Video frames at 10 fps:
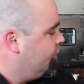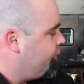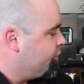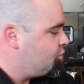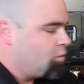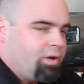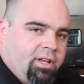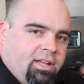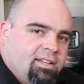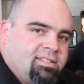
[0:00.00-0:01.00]
First
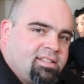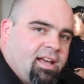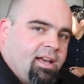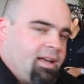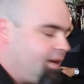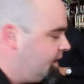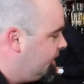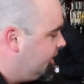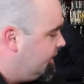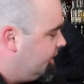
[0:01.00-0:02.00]
one is
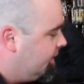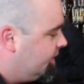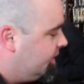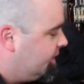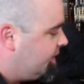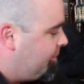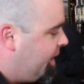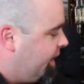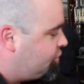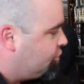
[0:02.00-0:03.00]
the
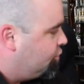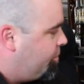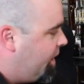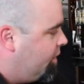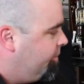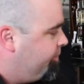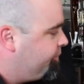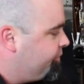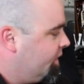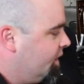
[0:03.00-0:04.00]
Maestro Dobel.
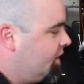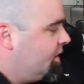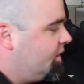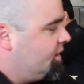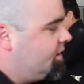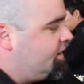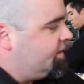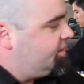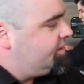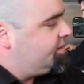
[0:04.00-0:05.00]

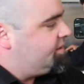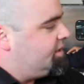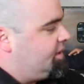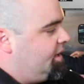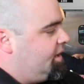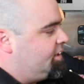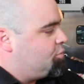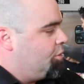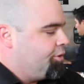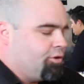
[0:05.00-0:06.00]
This
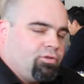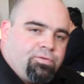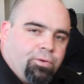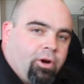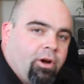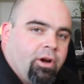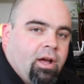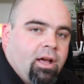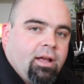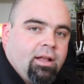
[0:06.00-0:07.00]
is what we use for
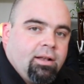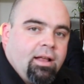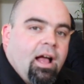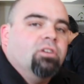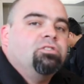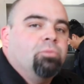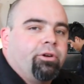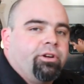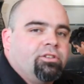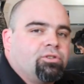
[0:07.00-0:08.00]
our house
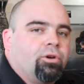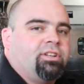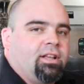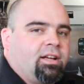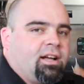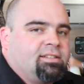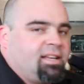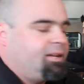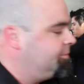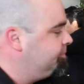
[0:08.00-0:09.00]
margaritas or our De La
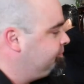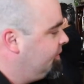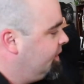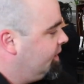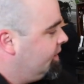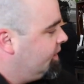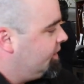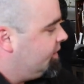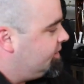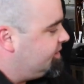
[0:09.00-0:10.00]
Casa.
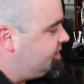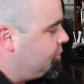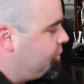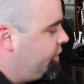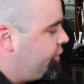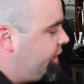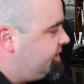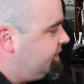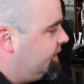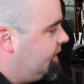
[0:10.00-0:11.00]
This is a really
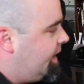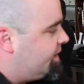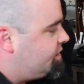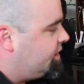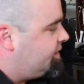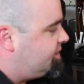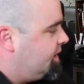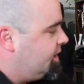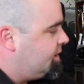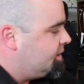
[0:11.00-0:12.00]
great tequila. Actually, it's
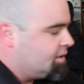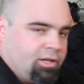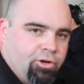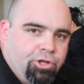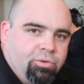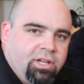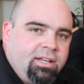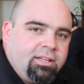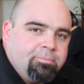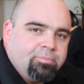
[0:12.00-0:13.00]
a little
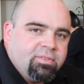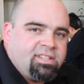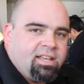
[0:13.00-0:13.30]
unique. It's